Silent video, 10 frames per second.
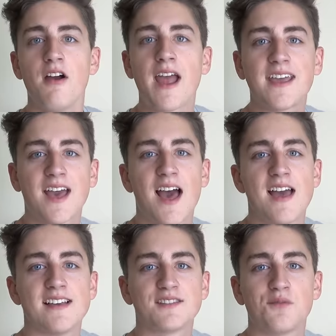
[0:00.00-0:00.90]
All right,
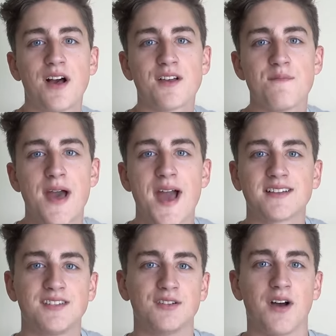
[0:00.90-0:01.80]
guys, welcome
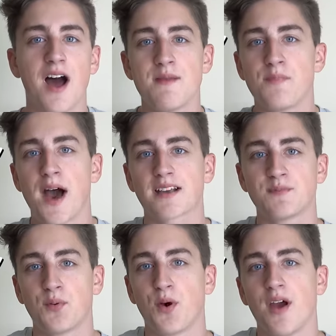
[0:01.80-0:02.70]
back to
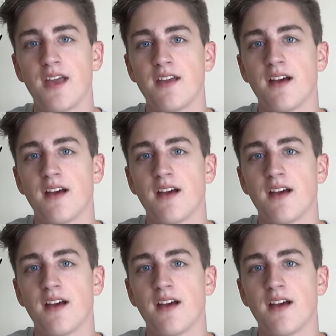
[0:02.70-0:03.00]
Unbox Boy,